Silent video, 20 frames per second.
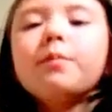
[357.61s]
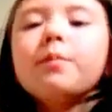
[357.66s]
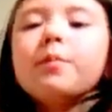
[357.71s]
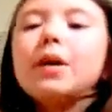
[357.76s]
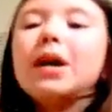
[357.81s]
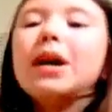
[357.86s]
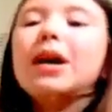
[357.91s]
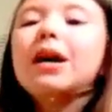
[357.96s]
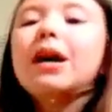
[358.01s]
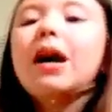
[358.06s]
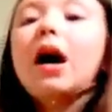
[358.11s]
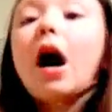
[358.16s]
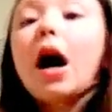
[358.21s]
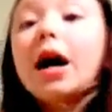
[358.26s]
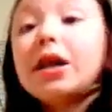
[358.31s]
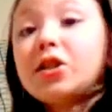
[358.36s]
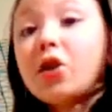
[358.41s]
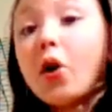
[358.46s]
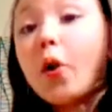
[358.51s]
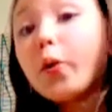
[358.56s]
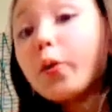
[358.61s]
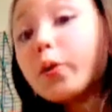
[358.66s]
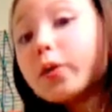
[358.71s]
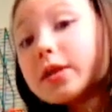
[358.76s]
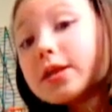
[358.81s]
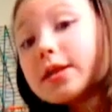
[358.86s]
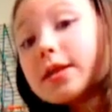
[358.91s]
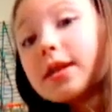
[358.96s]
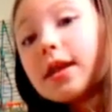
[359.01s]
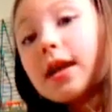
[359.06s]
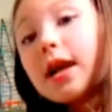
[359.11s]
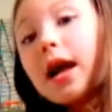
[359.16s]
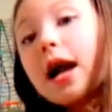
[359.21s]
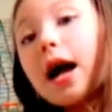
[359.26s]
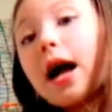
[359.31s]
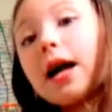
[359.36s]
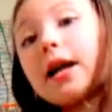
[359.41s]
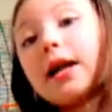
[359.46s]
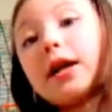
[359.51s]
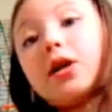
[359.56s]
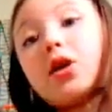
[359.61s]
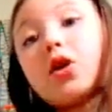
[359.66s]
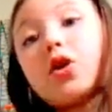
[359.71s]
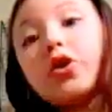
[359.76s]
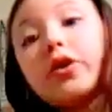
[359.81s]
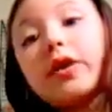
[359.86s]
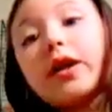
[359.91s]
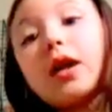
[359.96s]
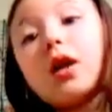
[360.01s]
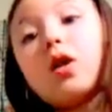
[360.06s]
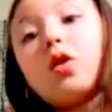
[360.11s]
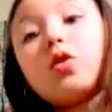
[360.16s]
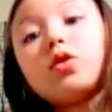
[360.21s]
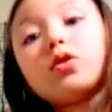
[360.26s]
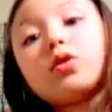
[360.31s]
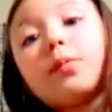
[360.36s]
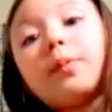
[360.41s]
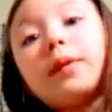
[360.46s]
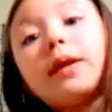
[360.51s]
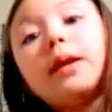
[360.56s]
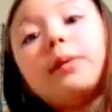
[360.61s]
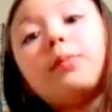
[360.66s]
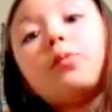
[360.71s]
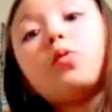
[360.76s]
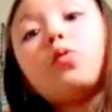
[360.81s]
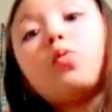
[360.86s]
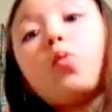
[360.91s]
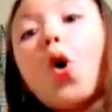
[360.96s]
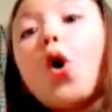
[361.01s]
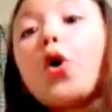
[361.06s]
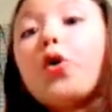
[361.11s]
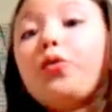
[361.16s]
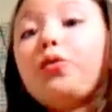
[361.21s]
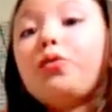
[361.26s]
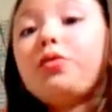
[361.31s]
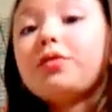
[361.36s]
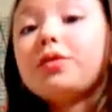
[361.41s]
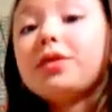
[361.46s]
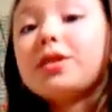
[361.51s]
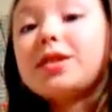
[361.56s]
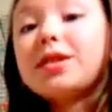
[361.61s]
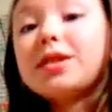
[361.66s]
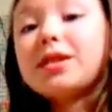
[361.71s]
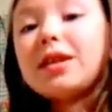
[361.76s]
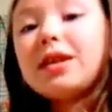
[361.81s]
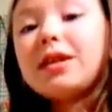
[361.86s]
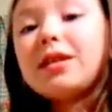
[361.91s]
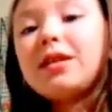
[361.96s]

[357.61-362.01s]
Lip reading: But I don't, and I know that lots of people won't.